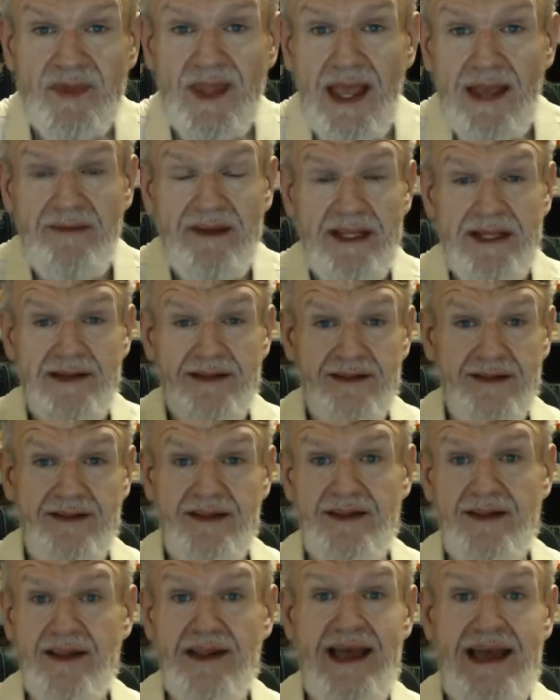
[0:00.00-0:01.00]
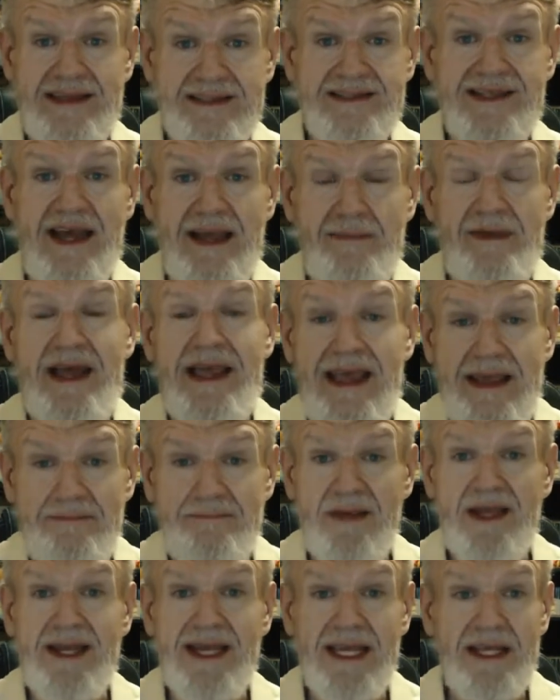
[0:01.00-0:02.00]
I mean, the last time I had
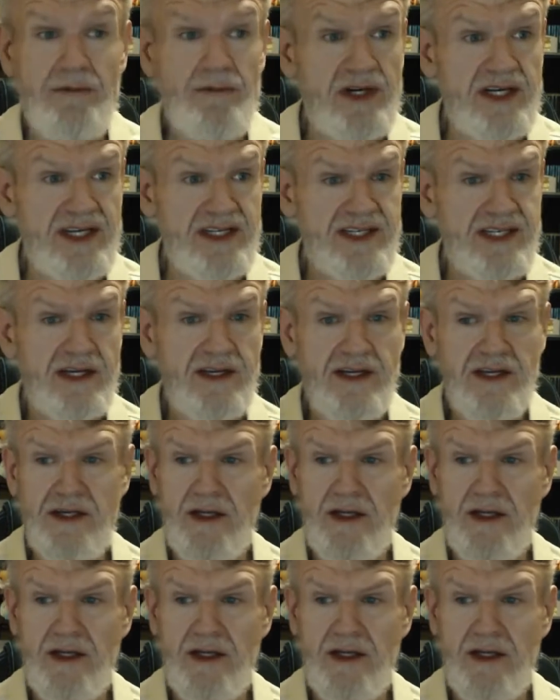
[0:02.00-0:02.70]
money was